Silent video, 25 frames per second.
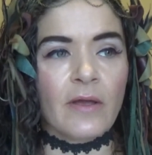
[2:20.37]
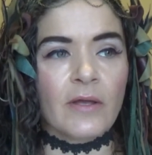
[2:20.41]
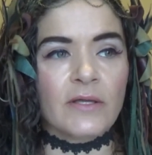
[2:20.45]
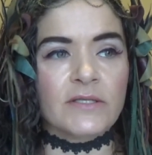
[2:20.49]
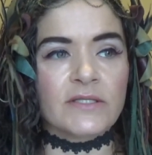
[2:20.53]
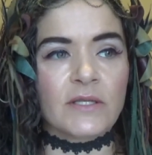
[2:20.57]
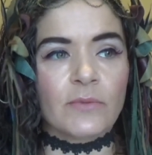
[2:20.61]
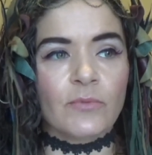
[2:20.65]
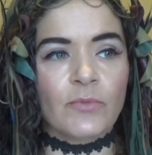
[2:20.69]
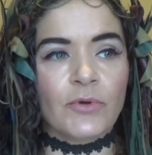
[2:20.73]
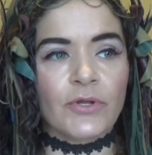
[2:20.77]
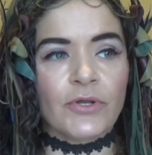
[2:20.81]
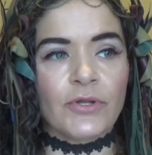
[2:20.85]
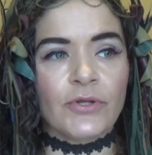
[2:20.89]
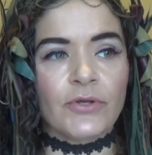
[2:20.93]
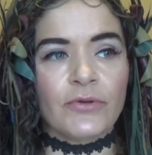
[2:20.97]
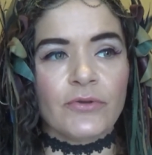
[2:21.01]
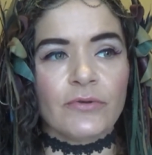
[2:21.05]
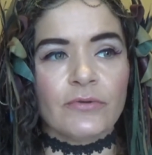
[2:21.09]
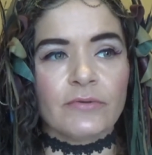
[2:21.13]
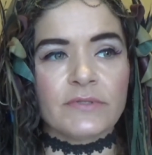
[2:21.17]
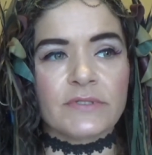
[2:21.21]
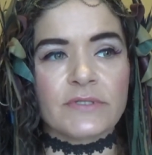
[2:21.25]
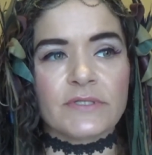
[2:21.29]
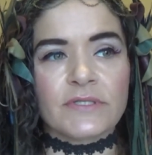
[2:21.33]
Someone
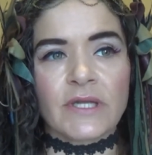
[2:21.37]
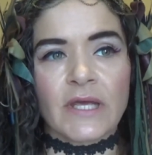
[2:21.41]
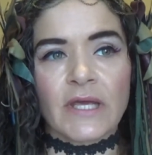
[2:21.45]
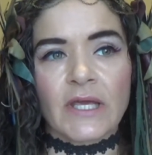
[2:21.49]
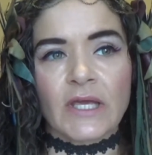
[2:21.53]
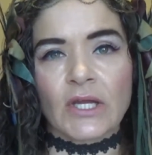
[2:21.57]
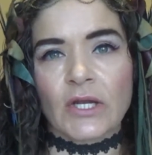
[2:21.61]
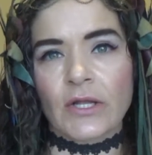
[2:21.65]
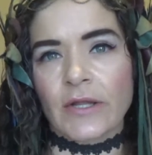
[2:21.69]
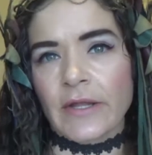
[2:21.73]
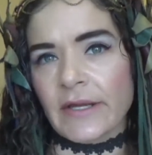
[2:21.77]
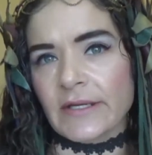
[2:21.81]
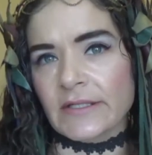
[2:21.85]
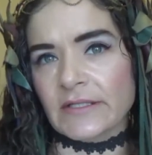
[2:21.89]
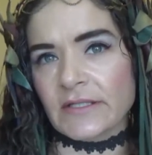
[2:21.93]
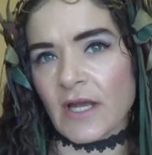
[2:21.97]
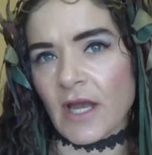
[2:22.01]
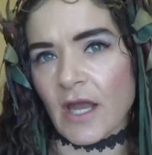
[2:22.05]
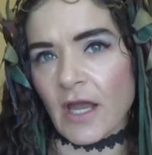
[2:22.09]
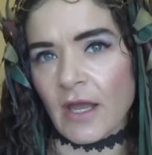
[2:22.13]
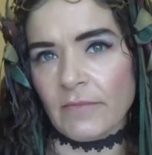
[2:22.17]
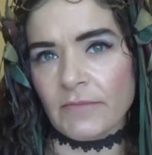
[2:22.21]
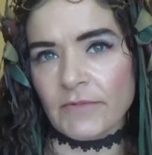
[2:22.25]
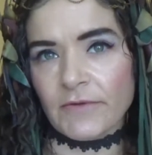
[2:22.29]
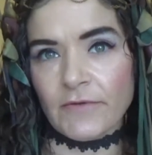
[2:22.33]
who's taken a lot of
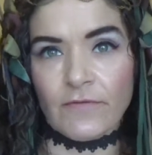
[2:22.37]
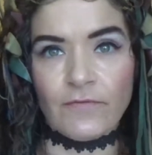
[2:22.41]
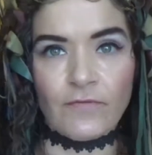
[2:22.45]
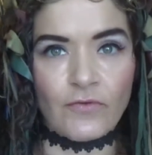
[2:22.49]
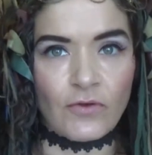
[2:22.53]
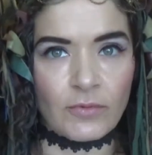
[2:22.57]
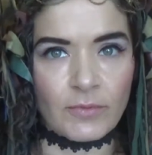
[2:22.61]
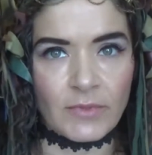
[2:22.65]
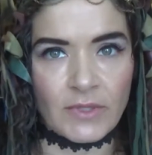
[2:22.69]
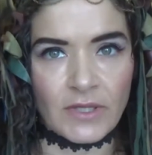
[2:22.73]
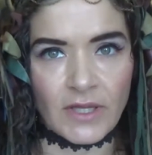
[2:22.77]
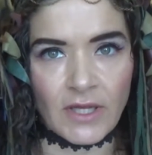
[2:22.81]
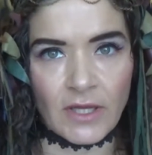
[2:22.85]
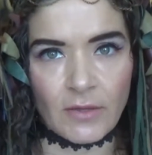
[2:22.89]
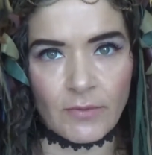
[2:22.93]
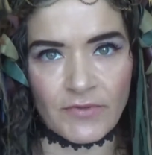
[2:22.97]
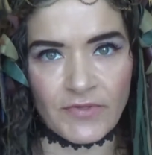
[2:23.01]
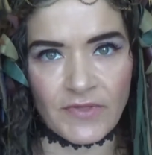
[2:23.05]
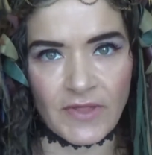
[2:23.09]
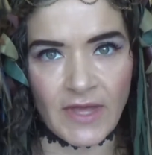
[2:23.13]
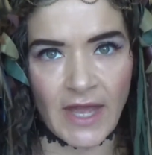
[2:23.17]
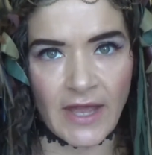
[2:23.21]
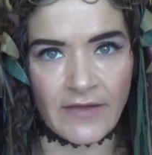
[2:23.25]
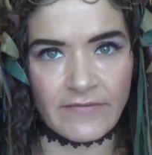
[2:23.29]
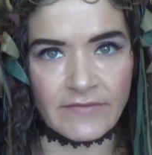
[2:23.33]
time to formulate what
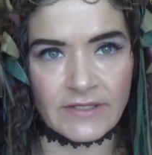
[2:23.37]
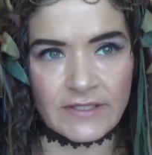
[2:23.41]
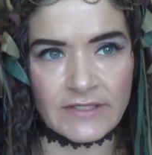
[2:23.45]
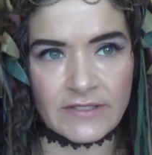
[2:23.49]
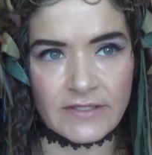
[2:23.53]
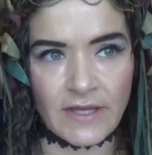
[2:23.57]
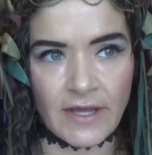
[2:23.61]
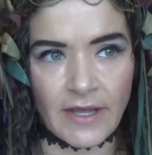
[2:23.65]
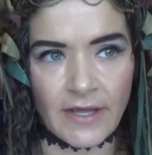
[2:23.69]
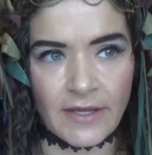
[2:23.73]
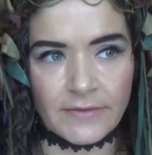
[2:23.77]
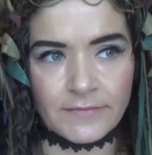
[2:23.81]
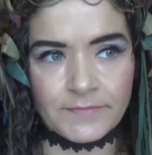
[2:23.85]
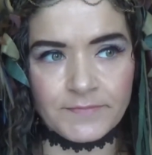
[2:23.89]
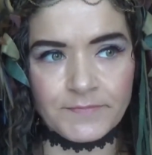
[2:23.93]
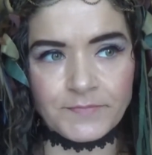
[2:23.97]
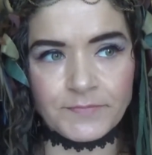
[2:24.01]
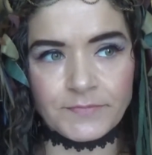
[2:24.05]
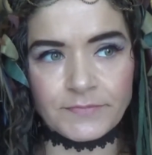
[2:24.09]
they have to say.